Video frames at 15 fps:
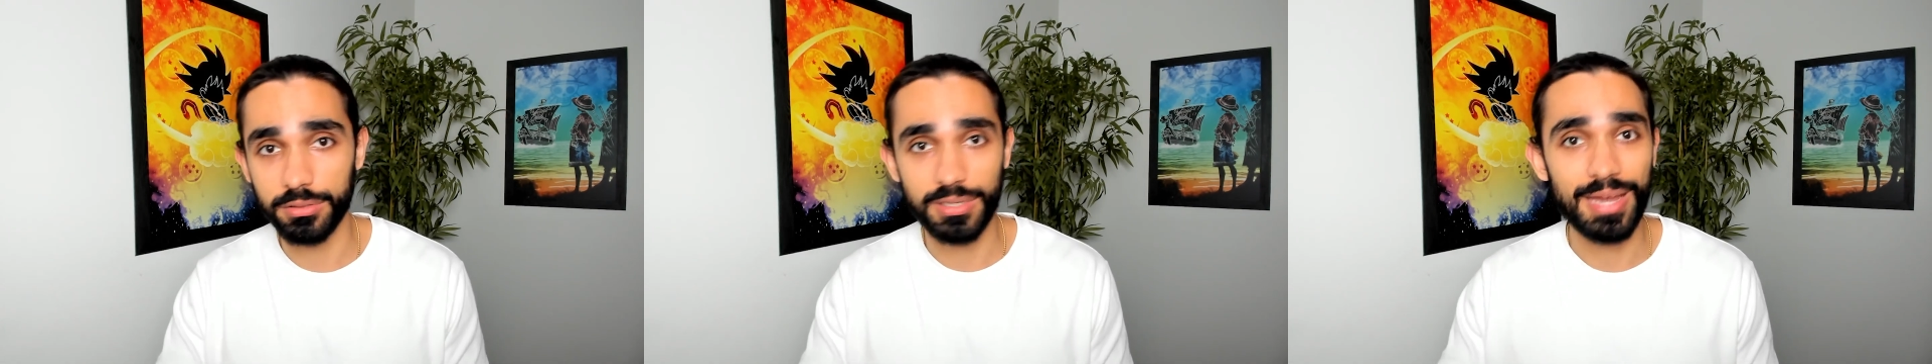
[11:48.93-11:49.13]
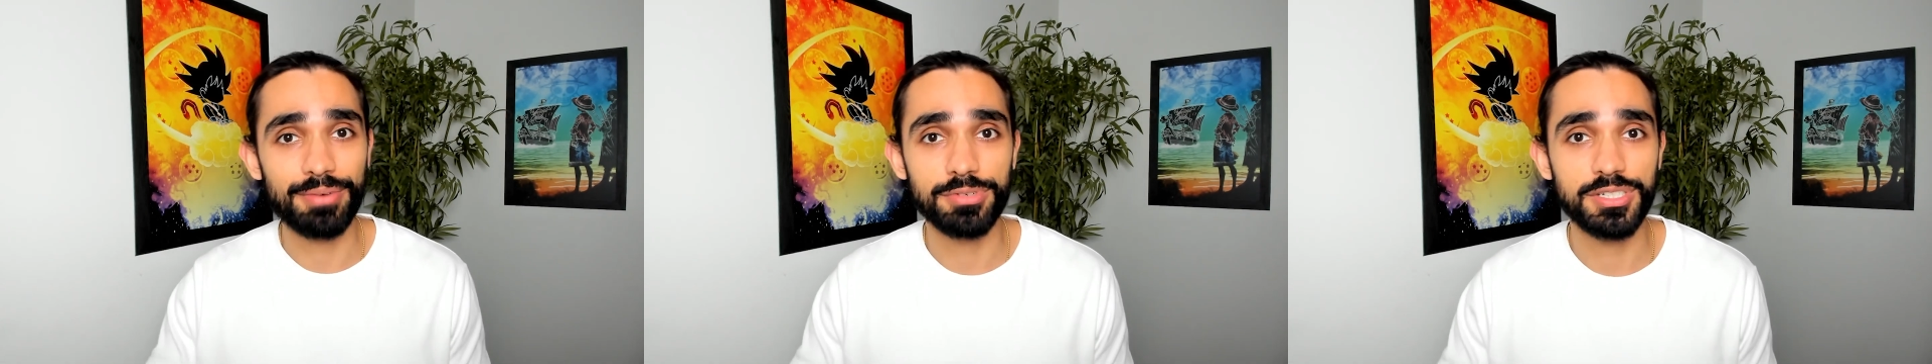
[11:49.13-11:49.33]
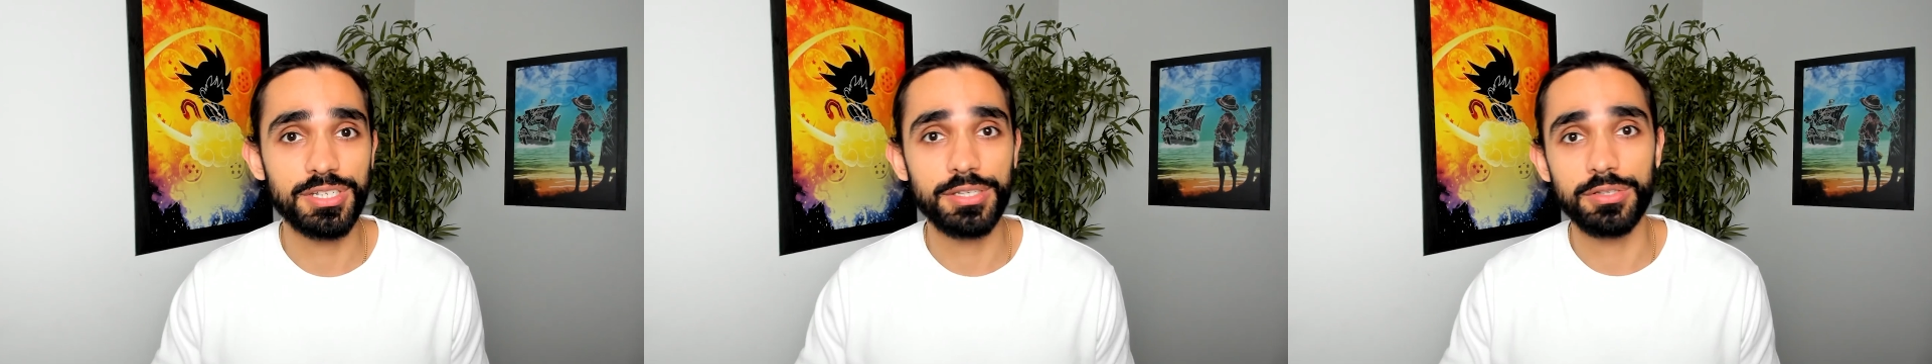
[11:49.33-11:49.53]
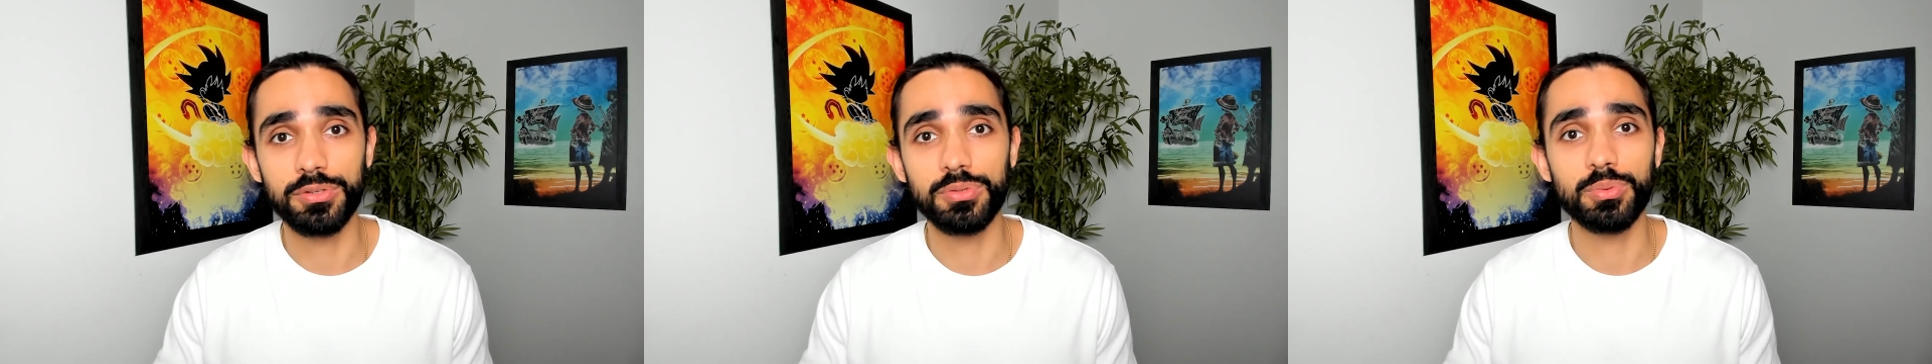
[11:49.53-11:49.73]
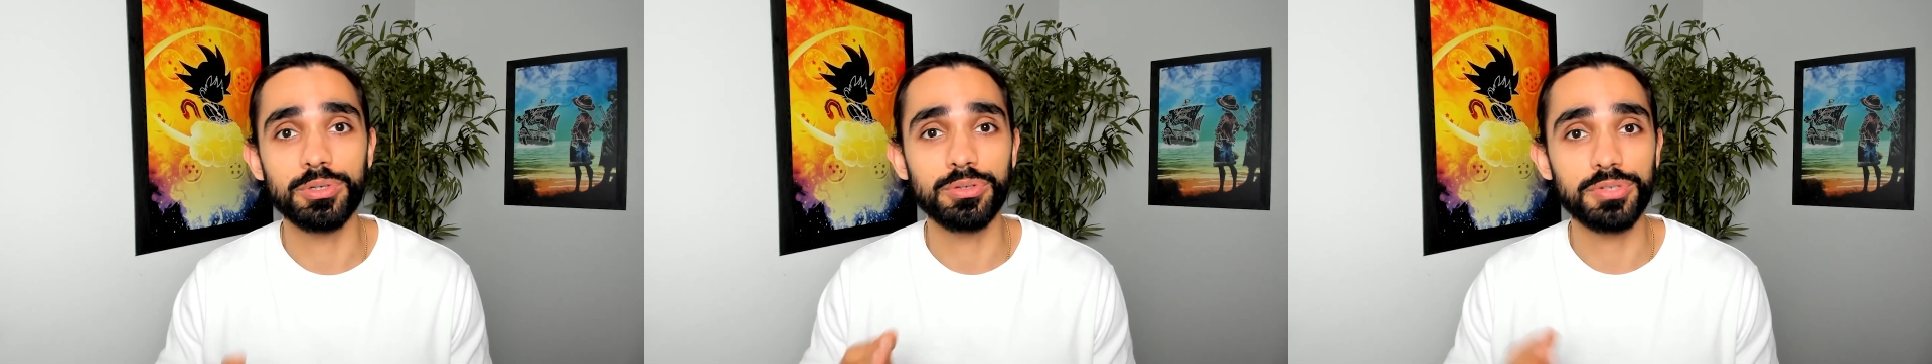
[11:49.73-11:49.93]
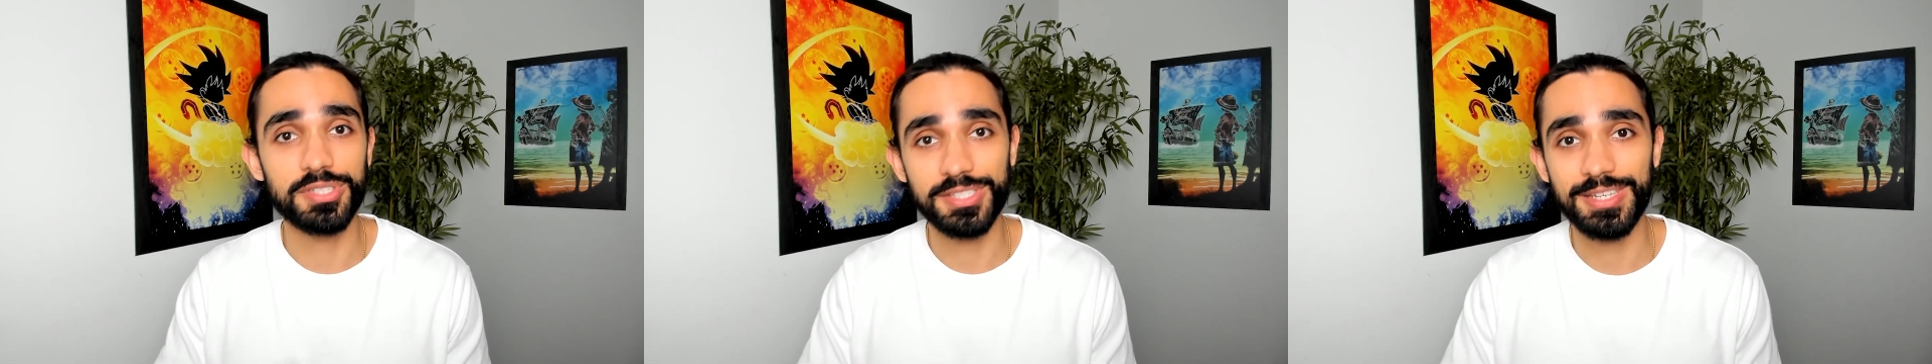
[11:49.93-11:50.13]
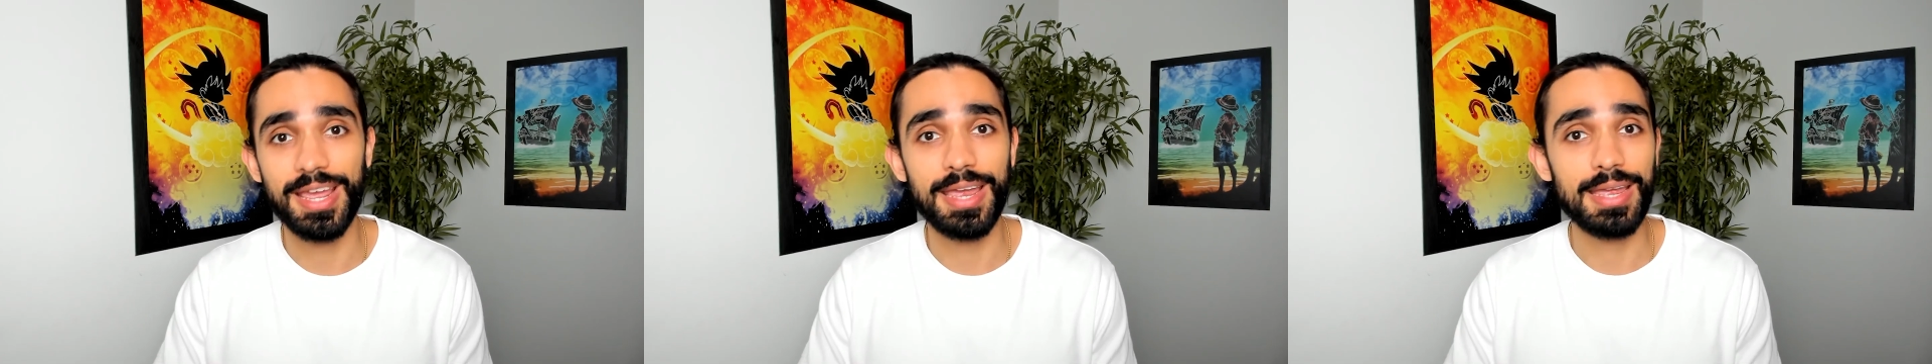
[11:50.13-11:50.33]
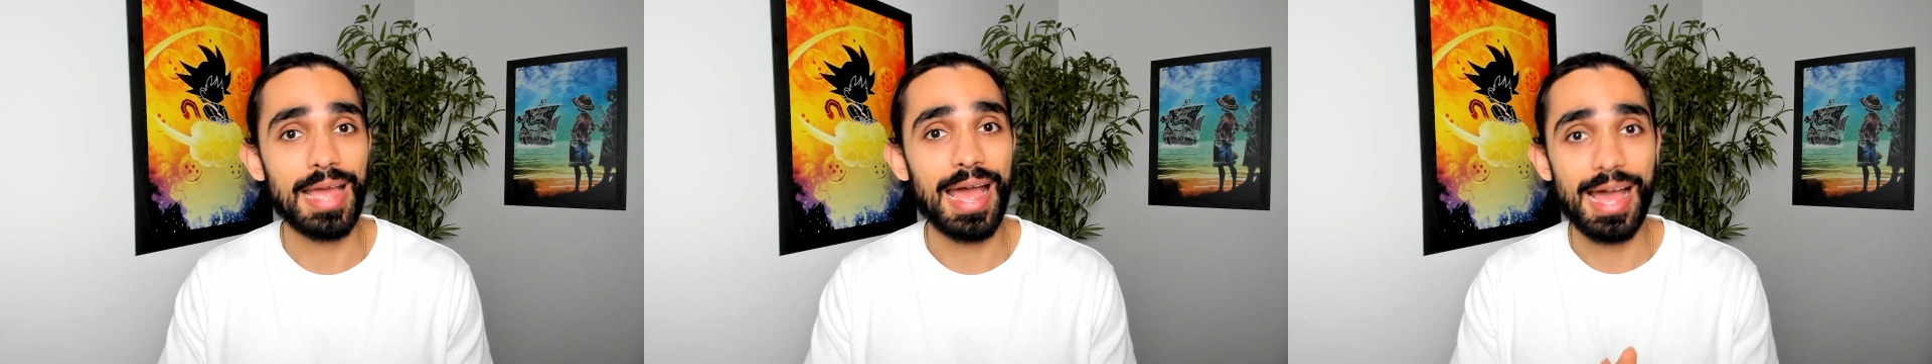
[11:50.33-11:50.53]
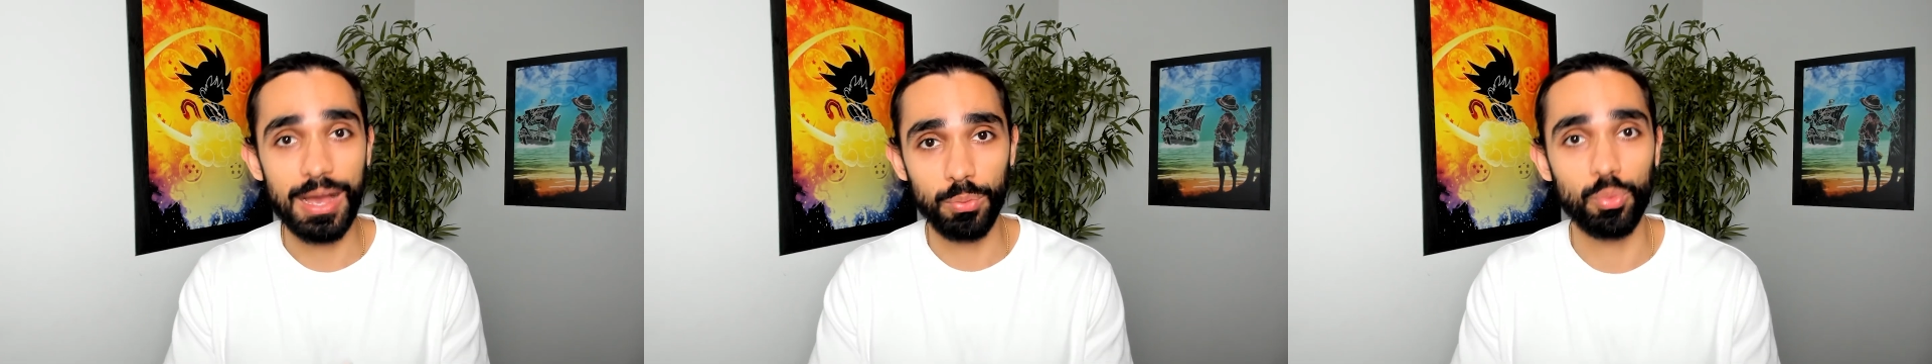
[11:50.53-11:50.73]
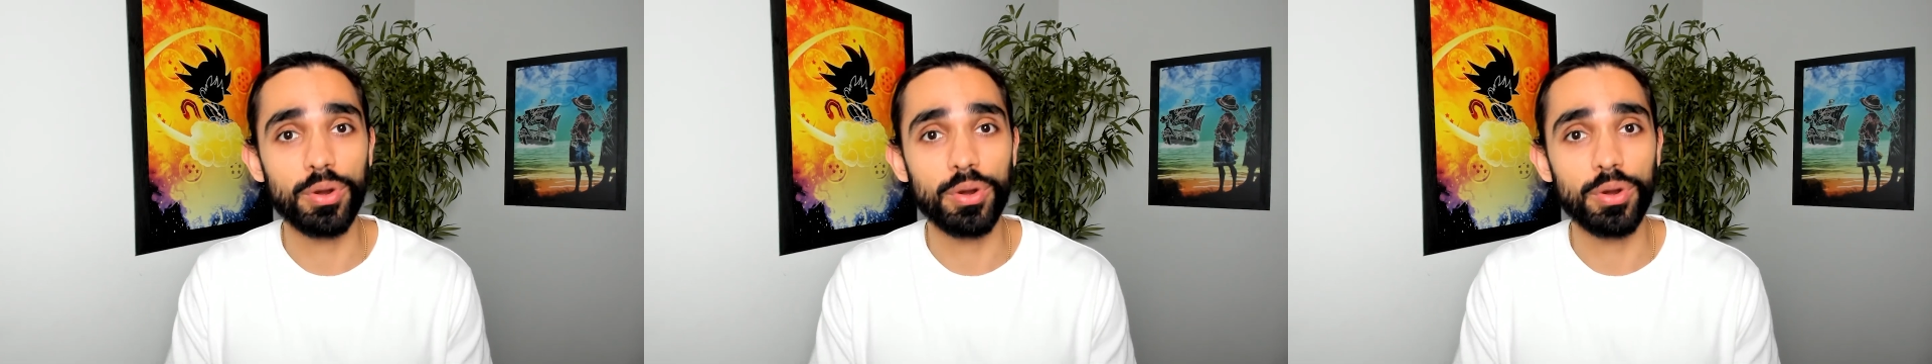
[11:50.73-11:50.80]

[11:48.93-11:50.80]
guarantee you will stay at